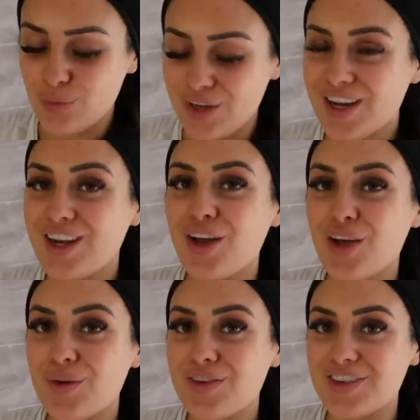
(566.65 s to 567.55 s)
We're gonna
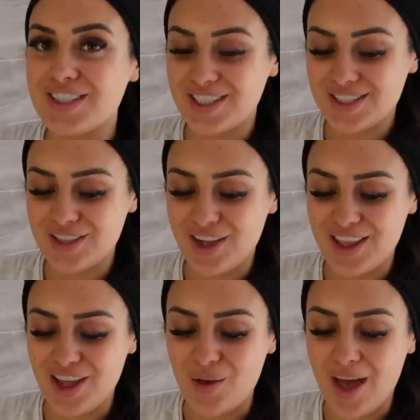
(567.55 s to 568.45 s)
go for dinner tonight
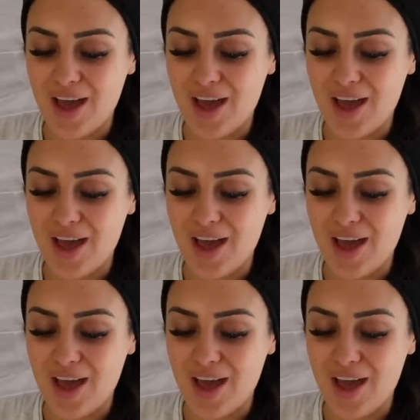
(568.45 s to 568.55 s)
though